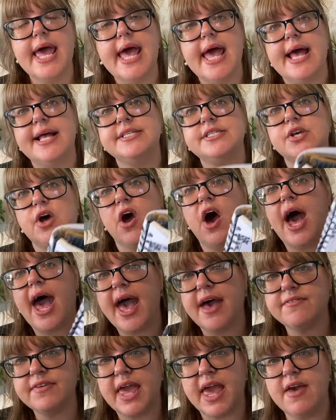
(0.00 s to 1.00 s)
And so I
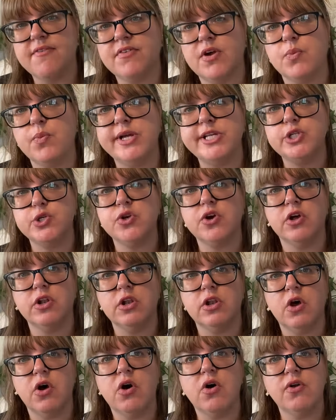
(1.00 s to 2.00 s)
have Canva and we do a
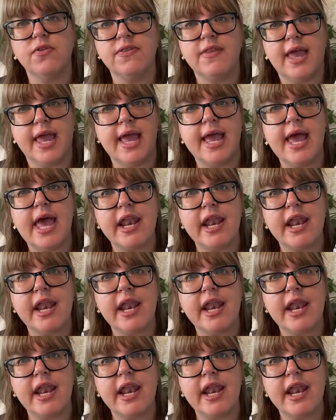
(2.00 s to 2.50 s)
lot on there.